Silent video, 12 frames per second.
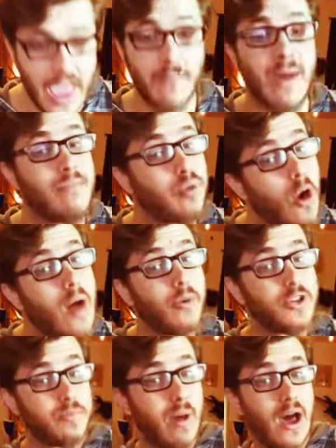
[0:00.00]
in my
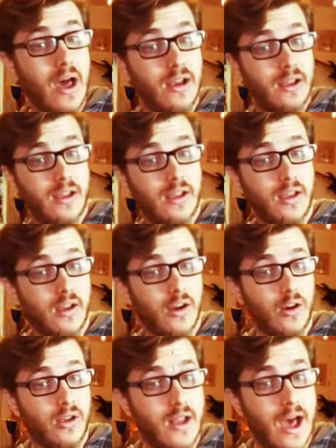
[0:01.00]
proper spot,
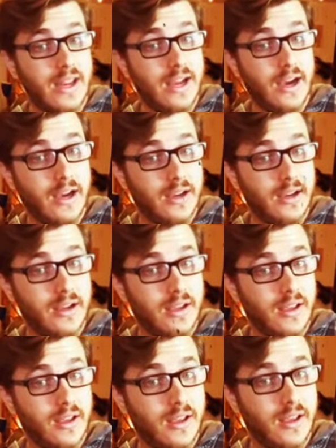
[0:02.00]
not here,
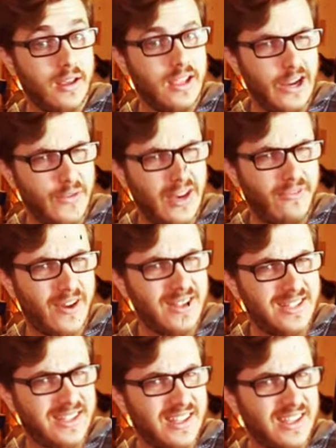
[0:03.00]
hear the
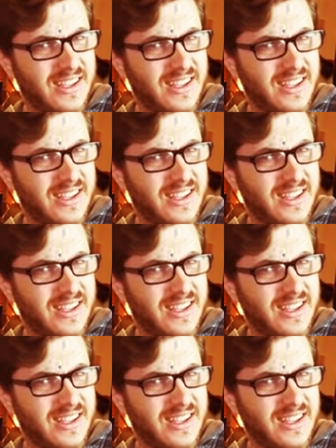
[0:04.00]
difference?